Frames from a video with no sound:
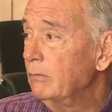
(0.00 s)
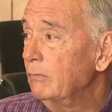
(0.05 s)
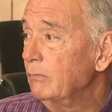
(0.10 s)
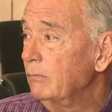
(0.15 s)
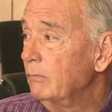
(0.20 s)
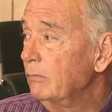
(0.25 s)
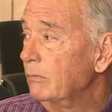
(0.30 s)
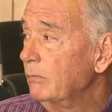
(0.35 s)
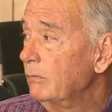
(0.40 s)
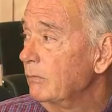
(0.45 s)

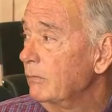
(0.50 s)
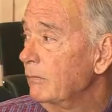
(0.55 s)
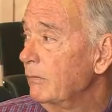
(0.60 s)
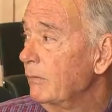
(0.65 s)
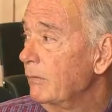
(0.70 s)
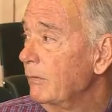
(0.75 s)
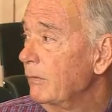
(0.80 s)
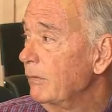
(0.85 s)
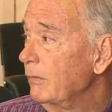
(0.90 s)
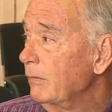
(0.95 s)

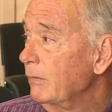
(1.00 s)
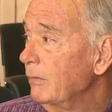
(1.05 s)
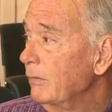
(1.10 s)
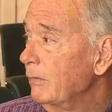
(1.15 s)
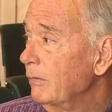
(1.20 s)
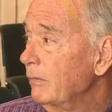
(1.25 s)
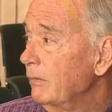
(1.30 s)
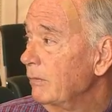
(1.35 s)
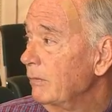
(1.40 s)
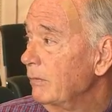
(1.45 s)

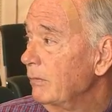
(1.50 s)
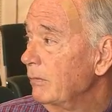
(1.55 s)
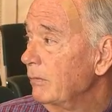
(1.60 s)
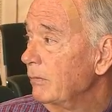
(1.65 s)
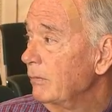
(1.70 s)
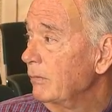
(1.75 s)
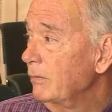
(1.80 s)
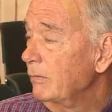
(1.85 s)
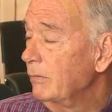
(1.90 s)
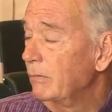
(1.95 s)

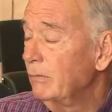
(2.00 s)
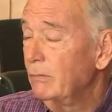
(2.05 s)
(no one is talking)